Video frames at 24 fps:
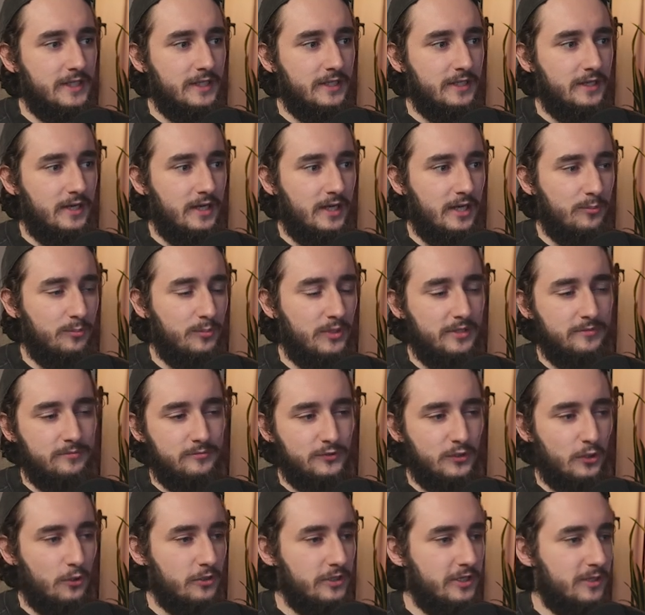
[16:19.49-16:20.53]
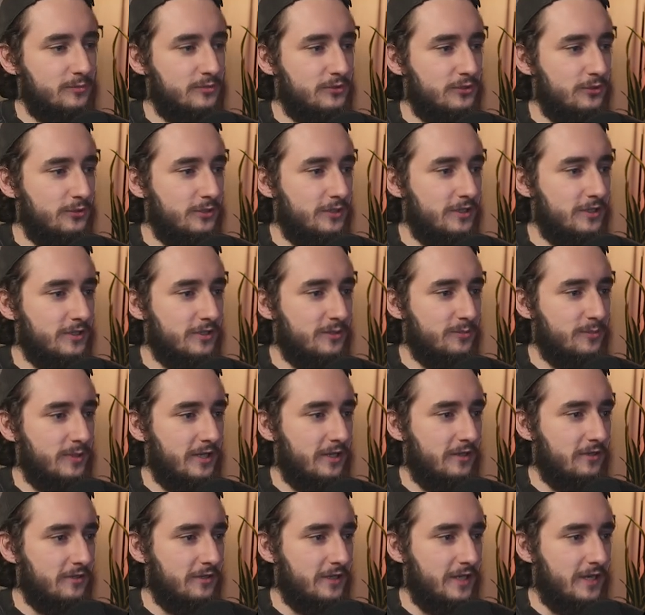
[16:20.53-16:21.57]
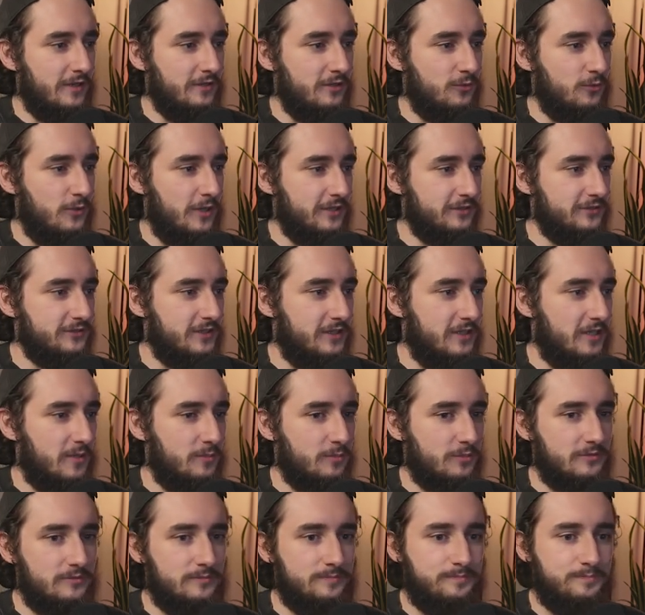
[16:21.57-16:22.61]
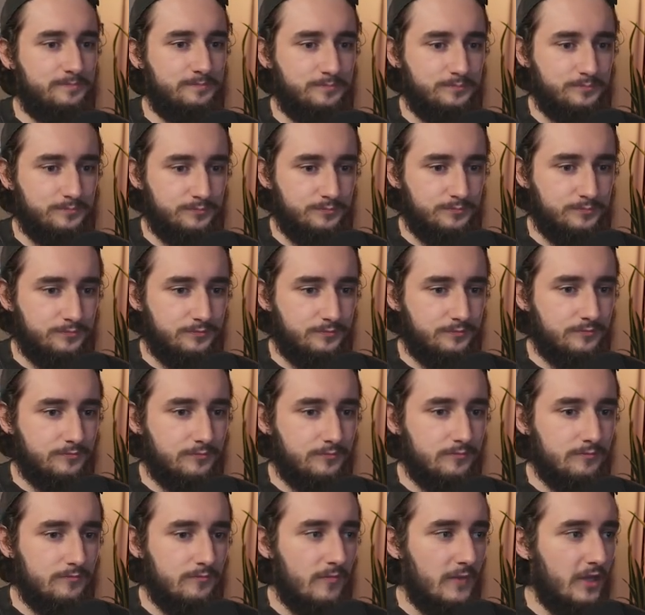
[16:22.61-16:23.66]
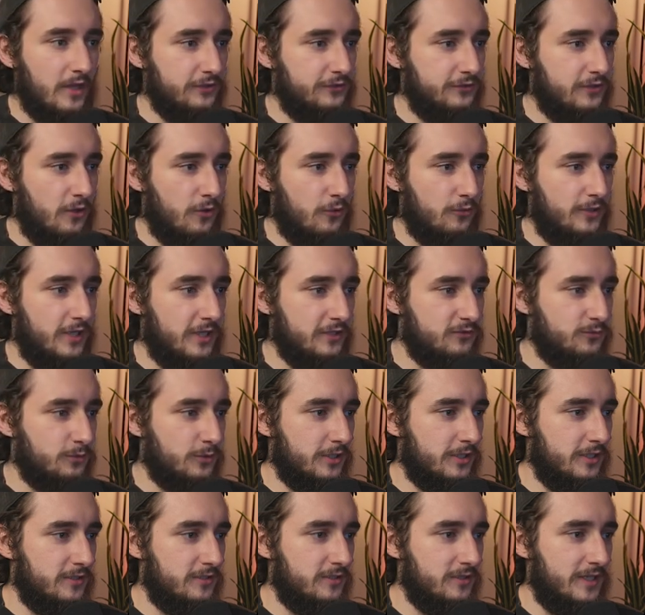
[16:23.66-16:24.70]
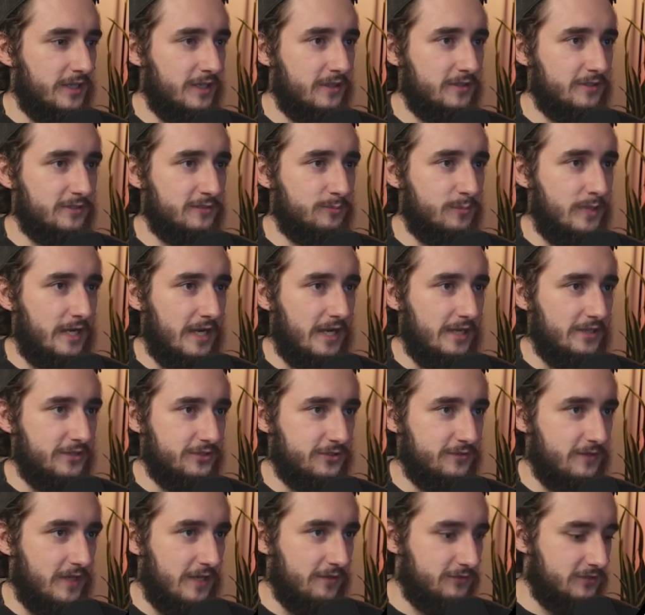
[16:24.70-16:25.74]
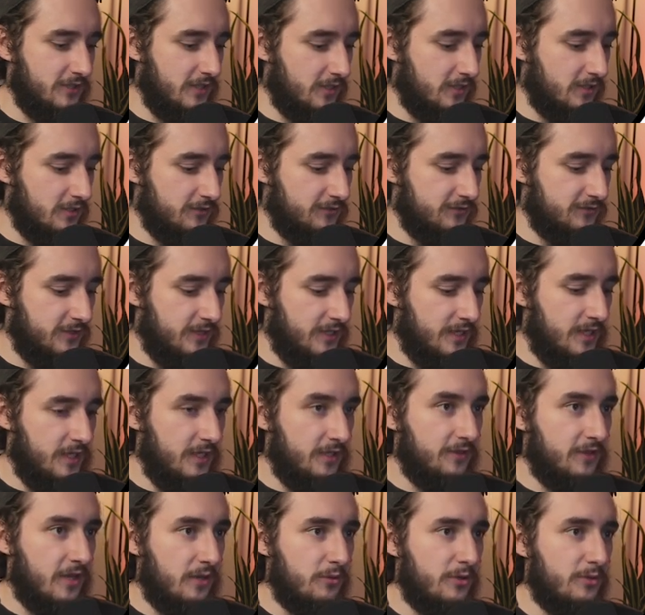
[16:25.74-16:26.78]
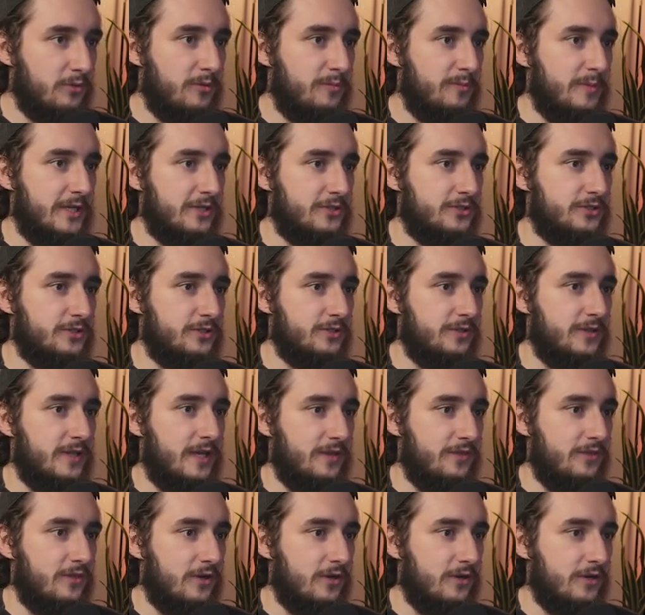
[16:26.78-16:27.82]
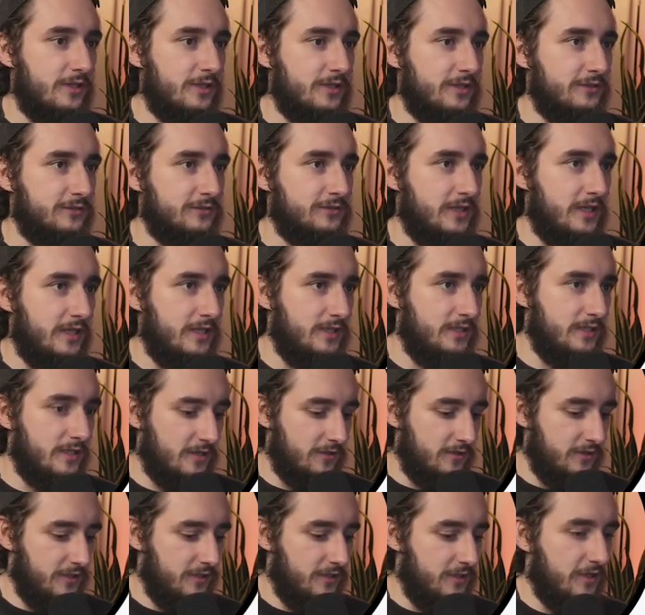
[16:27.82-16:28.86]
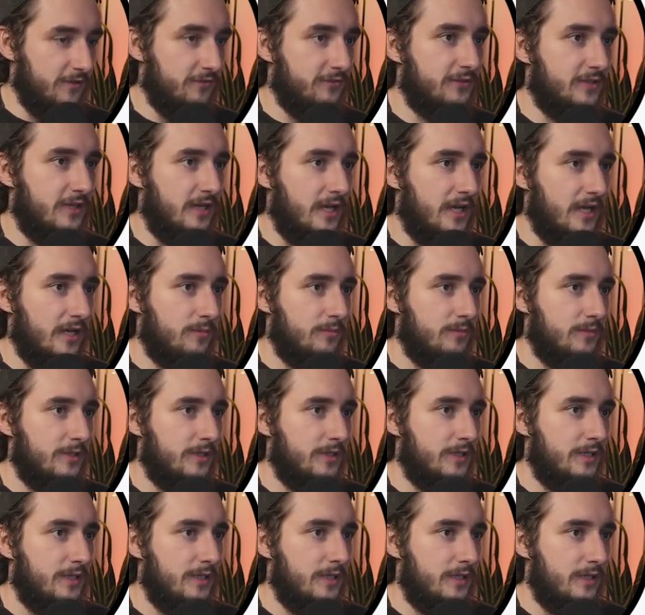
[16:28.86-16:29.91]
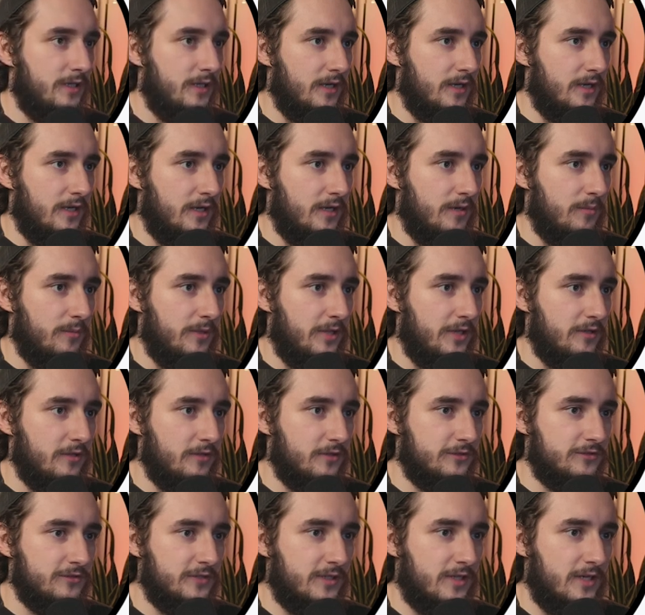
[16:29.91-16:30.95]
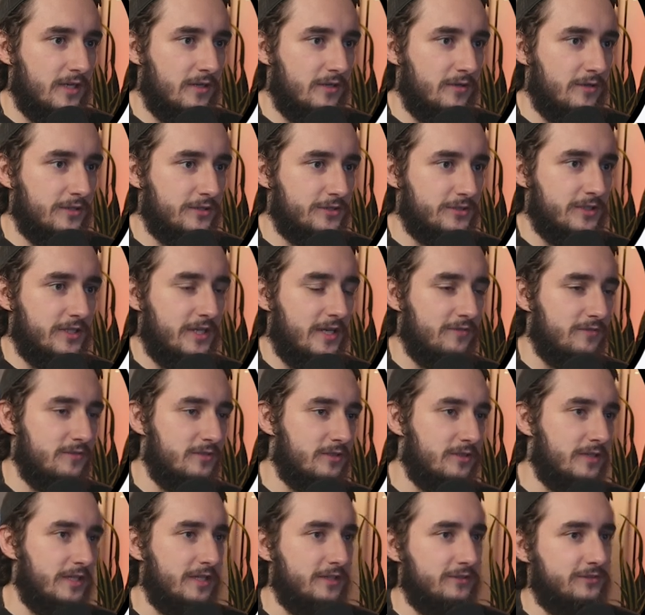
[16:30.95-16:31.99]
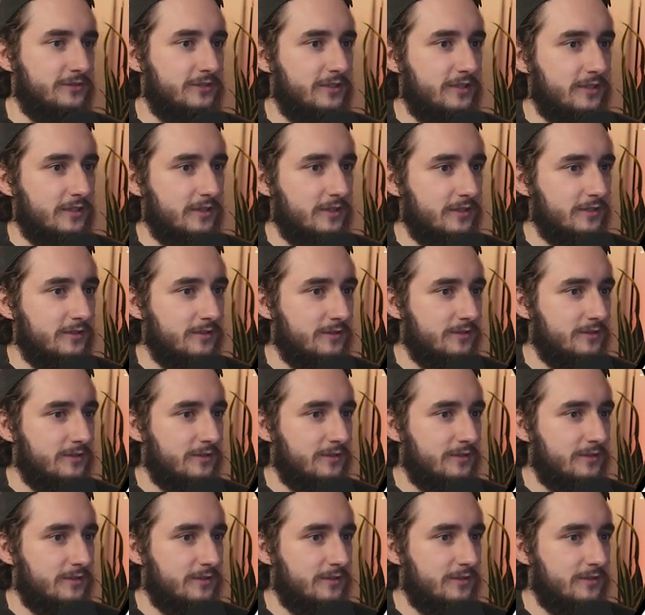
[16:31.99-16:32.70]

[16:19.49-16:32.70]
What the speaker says: But totally up to you here, depending on how you want to set up. So next, we're going to delay this by just 5 seconds. That way we make sure that there is enough time. And it looks like I don't actually have delays here.